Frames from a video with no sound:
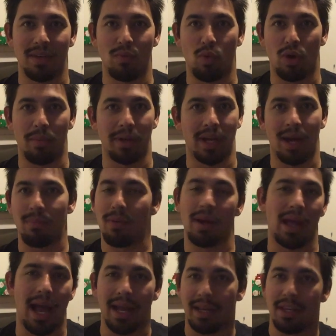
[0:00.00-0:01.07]
warming up,
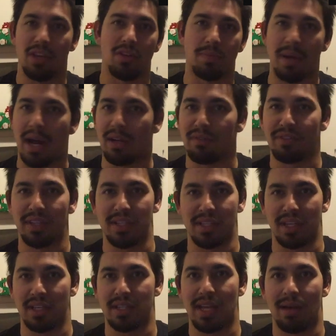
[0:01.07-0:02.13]
I'm going to use powerlifting as an
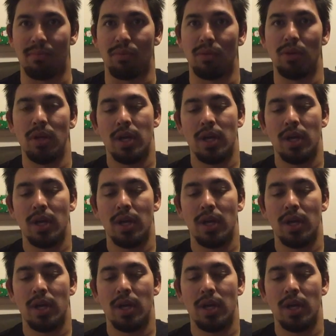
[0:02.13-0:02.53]
example.